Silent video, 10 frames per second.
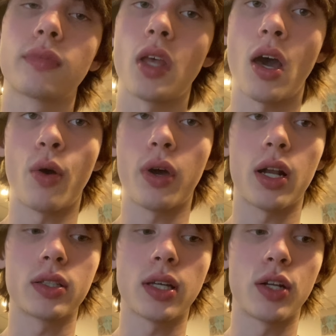I don't got
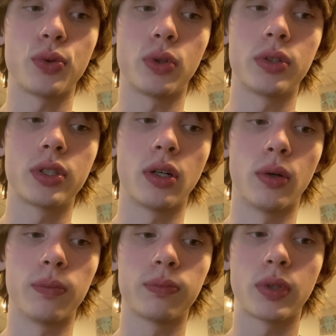a schedule,
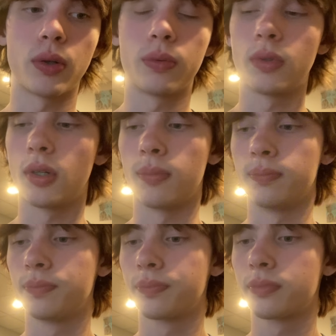so
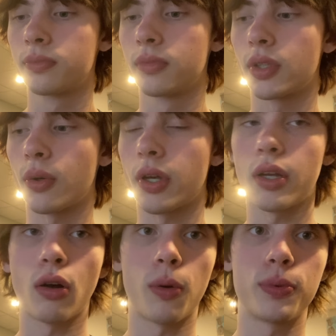don't get
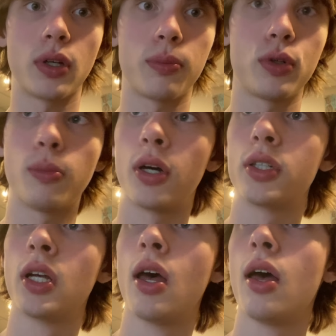your hopes up too
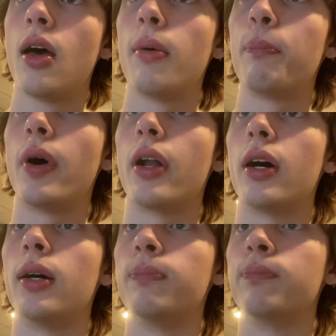much. But
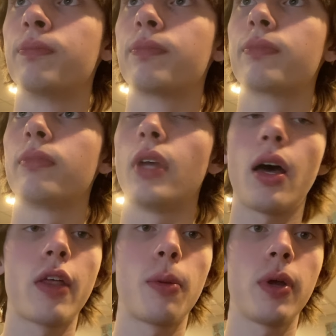yeah,
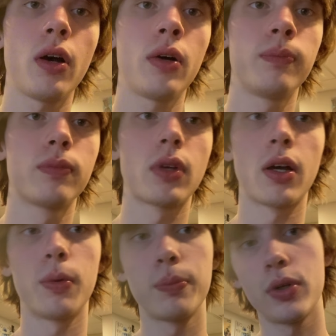that'll be all. I
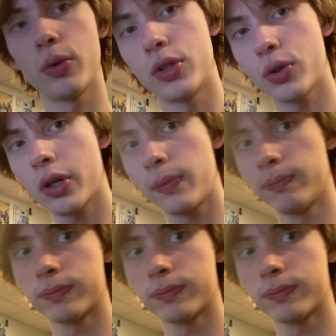hope you enjoyed.